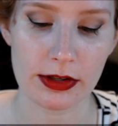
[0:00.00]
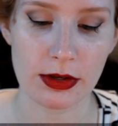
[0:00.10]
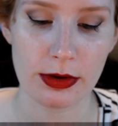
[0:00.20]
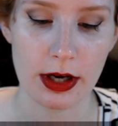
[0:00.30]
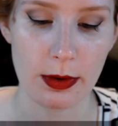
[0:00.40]

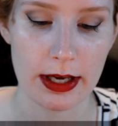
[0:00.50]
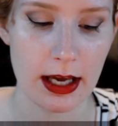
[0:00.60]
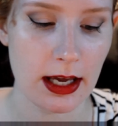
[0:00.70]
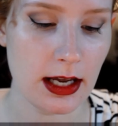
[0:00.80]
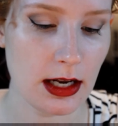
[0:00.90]
also going
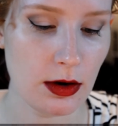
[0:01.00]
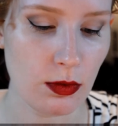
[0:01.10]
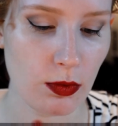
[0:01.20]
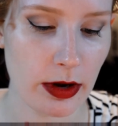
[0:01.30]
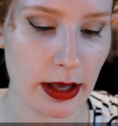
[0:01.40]

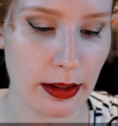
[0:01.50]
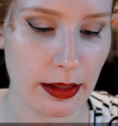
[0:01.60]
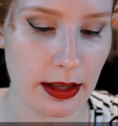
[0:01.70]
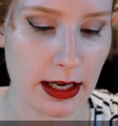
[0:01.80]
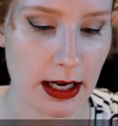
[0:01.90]
in
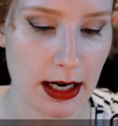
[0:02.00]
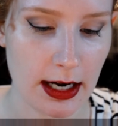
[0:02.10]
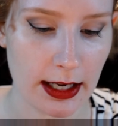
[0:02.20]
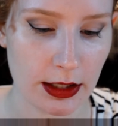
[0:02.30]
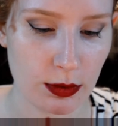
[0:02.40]
with the
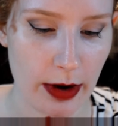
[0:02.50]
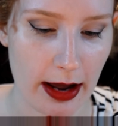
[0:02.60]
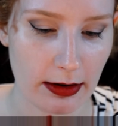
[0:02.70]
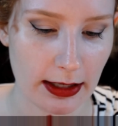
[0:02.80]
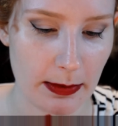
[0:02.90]
NYX
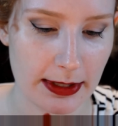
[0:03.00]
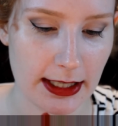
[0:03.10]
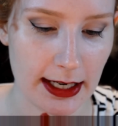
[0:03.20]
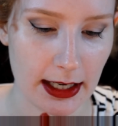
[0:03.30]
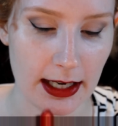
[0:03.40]
Round
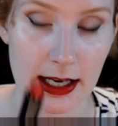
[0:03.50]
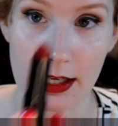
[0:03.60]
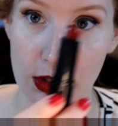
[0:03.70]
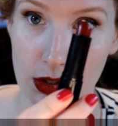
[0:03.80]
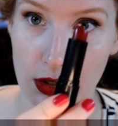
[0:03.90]
Lipstick
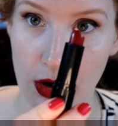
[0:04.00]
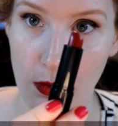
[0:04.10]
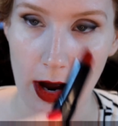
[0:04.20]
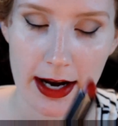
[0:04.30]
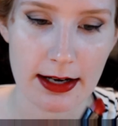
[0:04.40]
in Snow
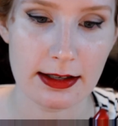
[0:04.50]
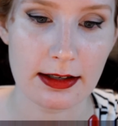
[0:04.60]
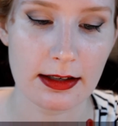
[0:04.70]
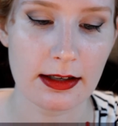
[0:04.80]
White.